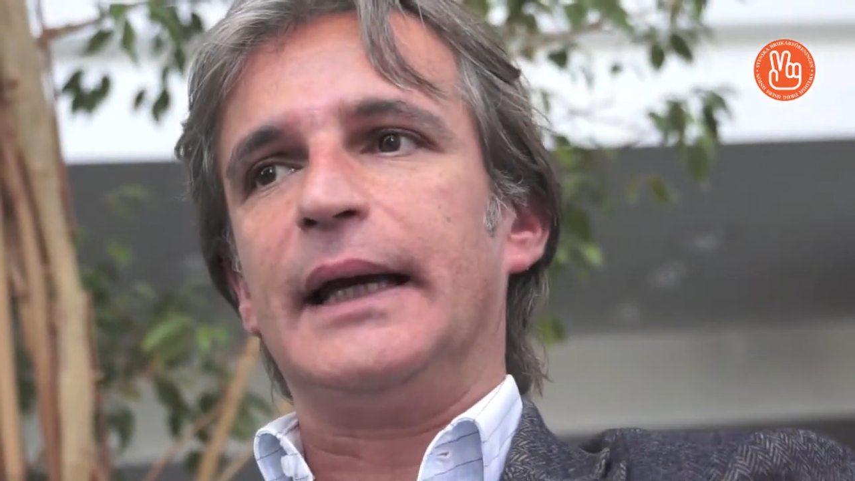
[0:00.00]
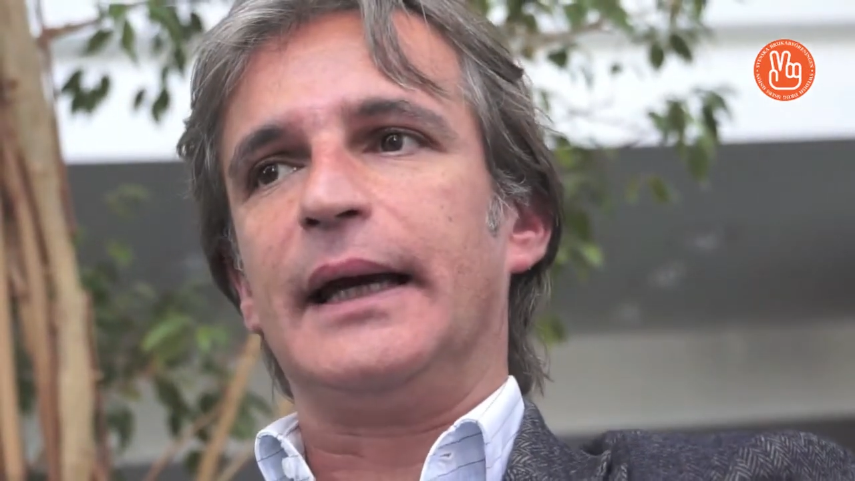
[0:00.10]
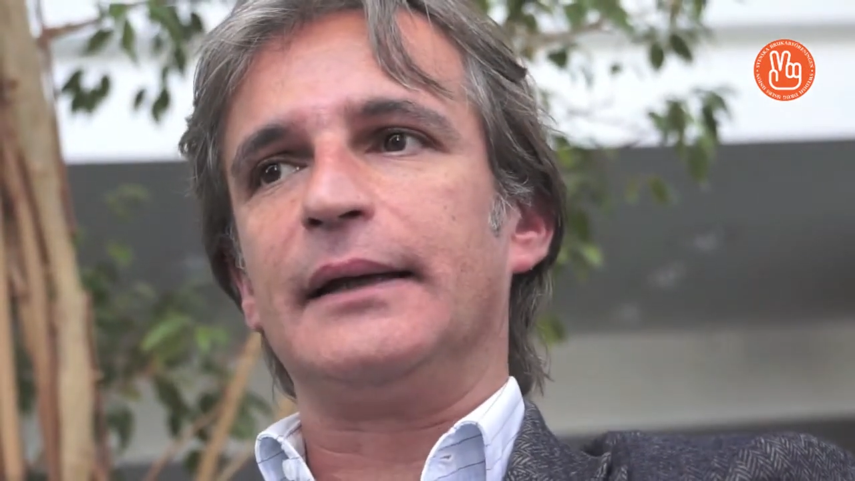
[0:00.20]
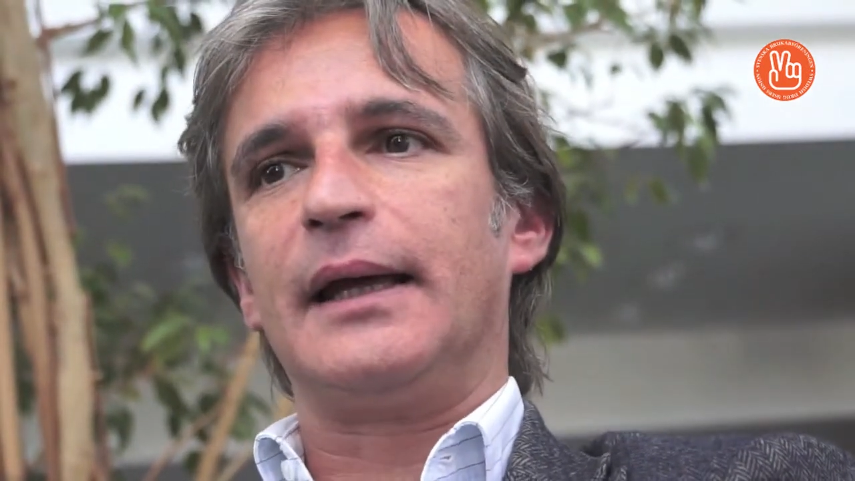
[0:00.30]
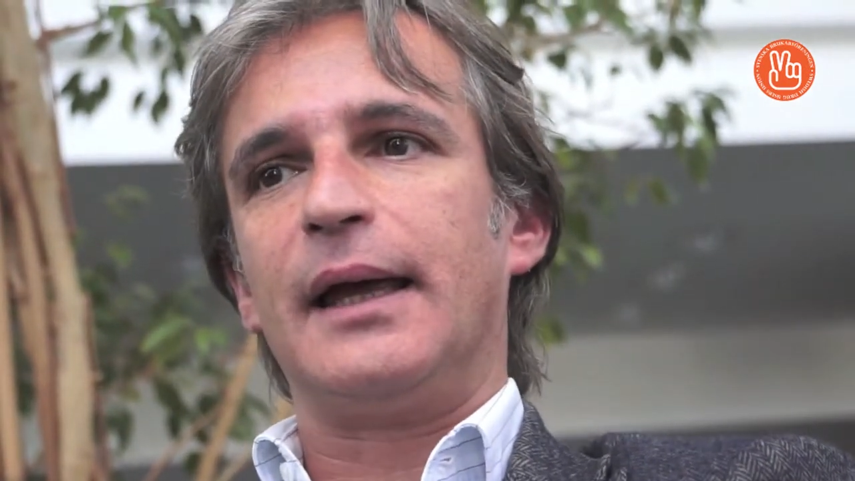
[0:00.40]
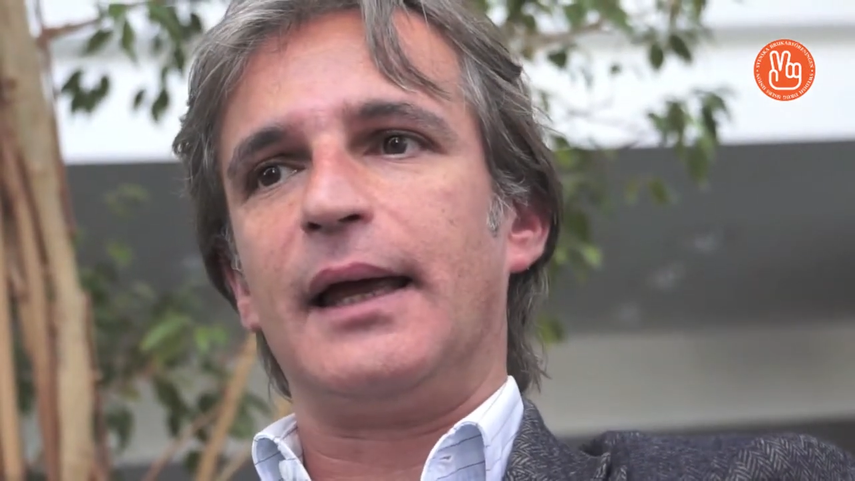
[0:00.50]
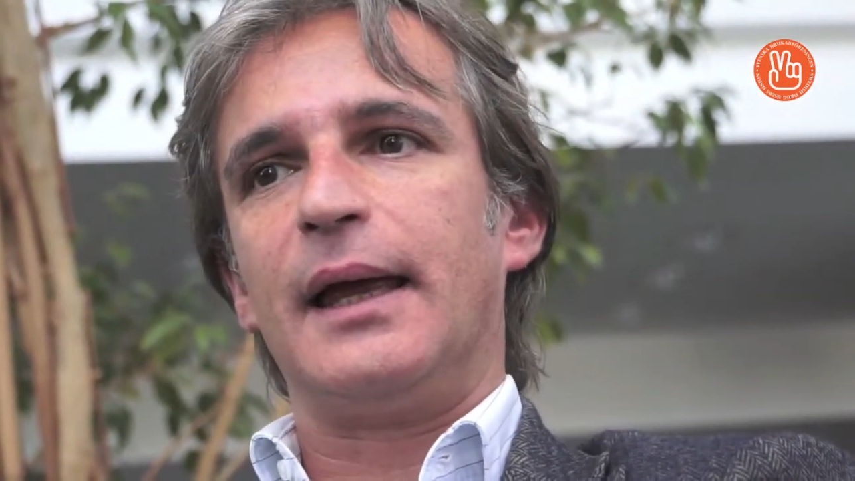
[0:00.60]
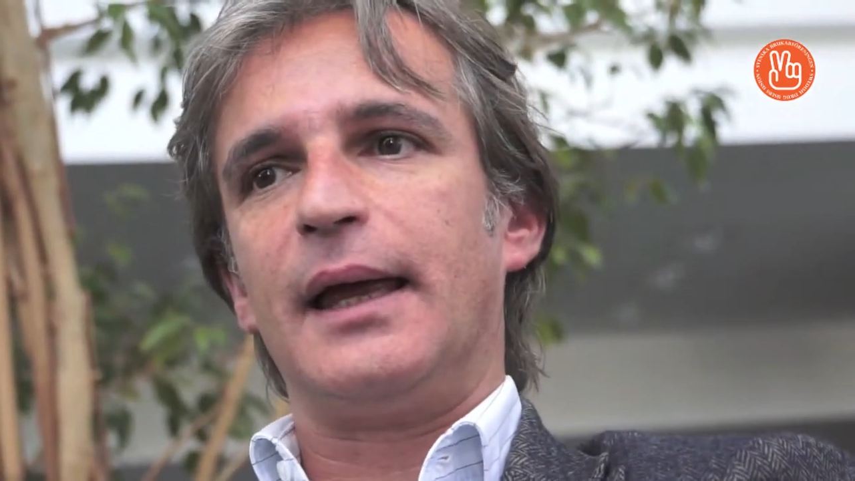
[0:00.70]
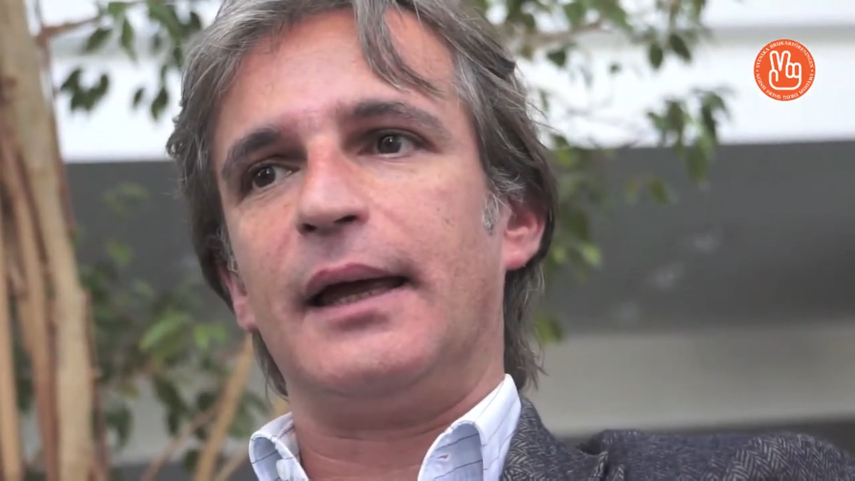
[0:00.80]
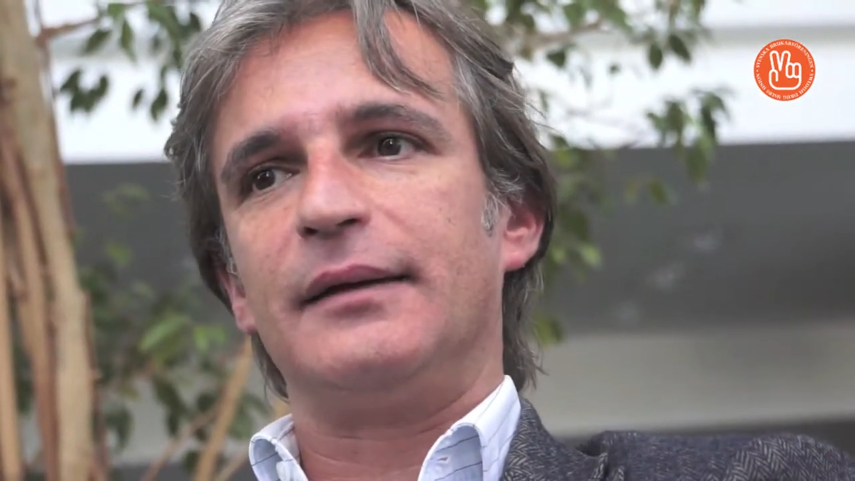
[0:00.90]
And
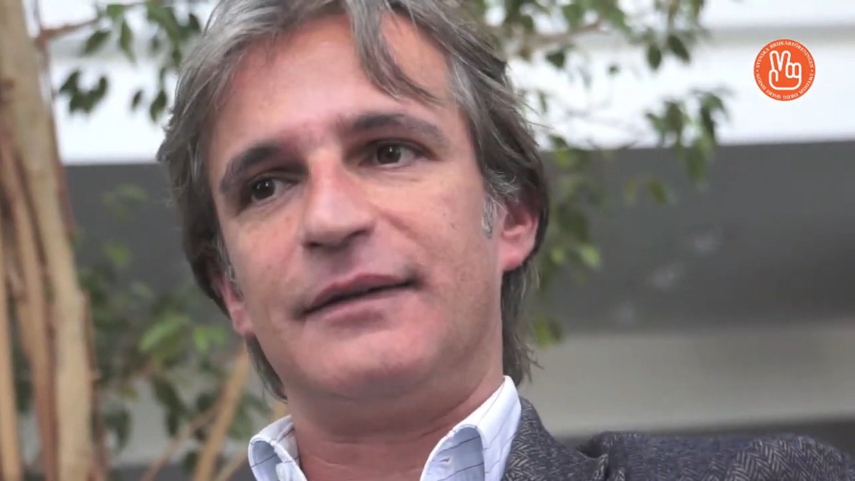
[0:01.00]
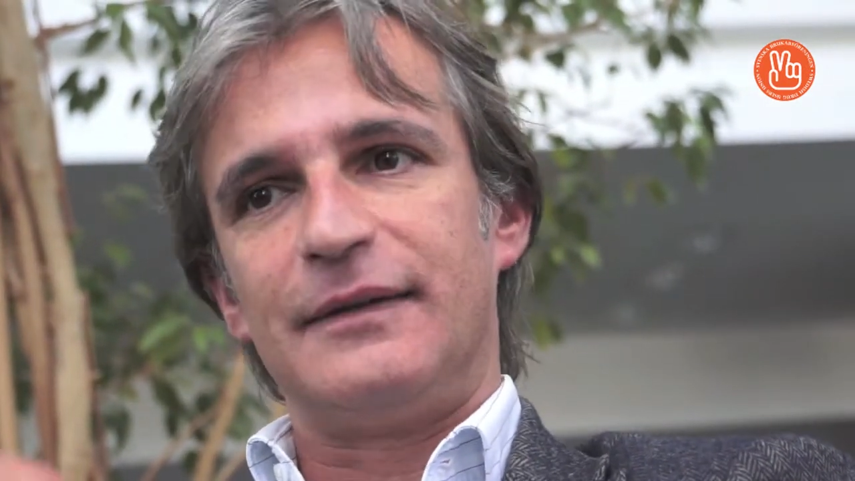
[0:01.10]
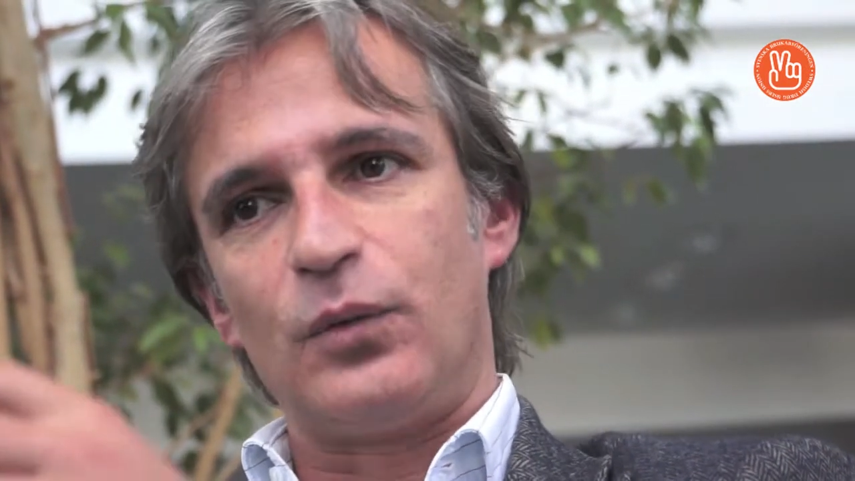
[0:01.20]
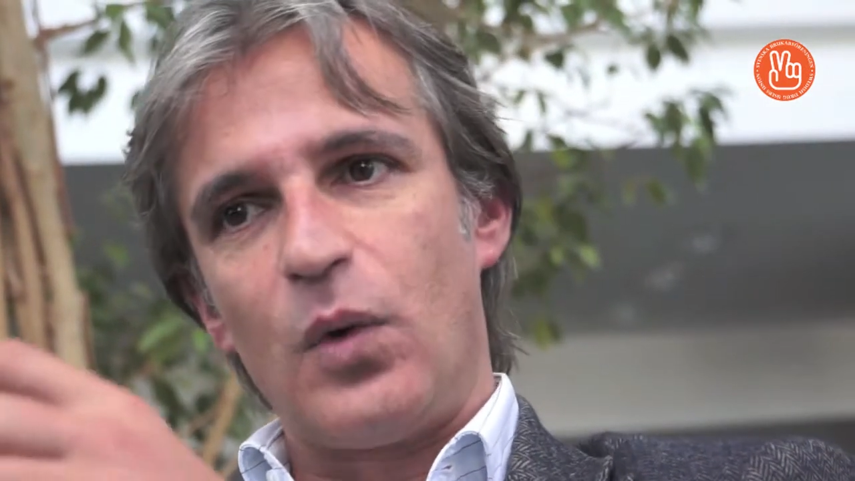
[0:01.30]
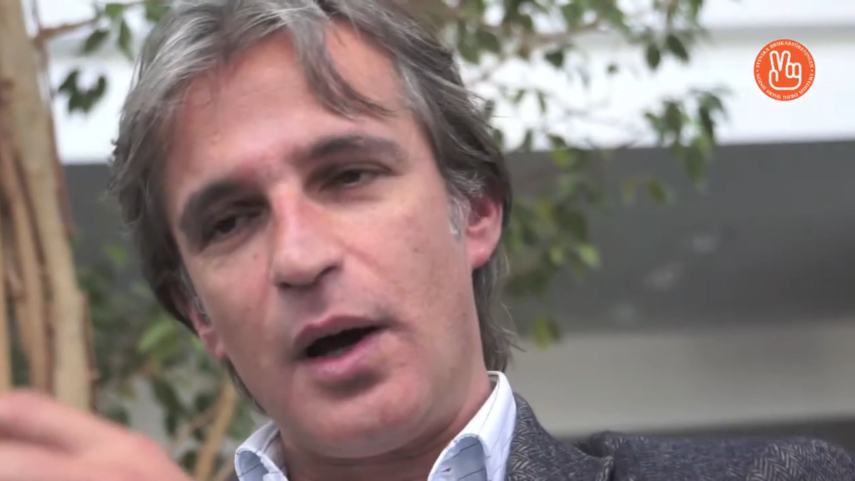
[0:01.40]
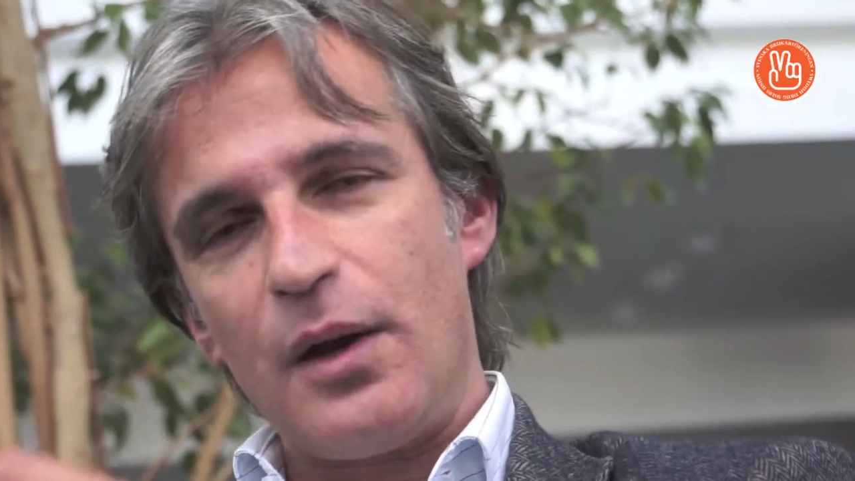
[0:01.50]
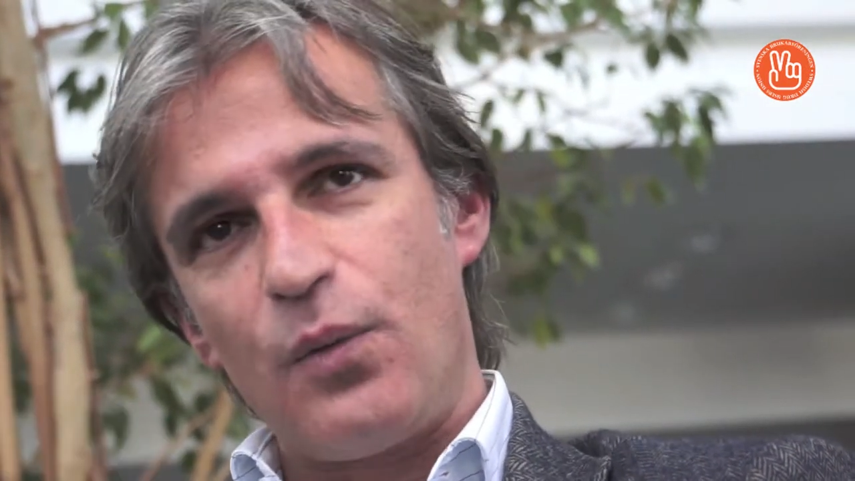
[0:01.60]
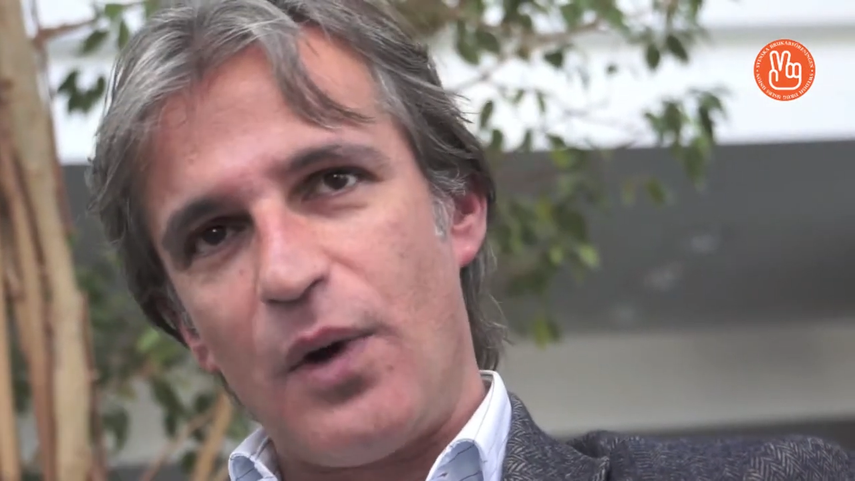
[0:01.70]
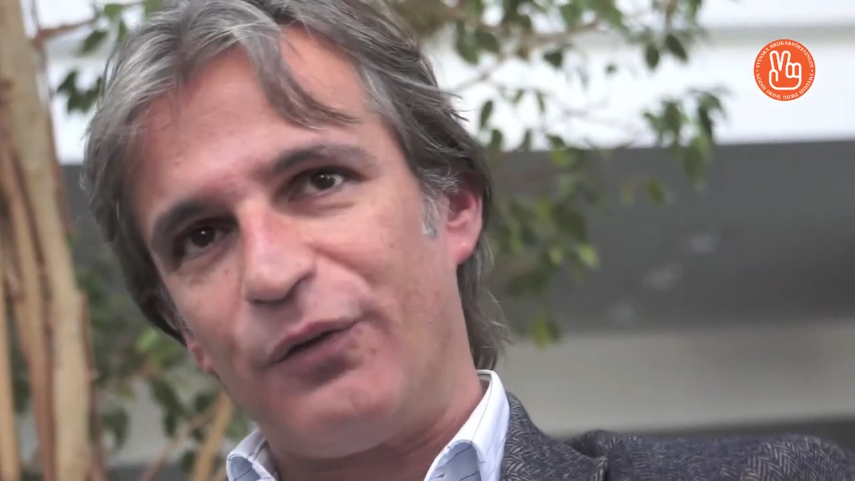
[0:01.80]
this is why we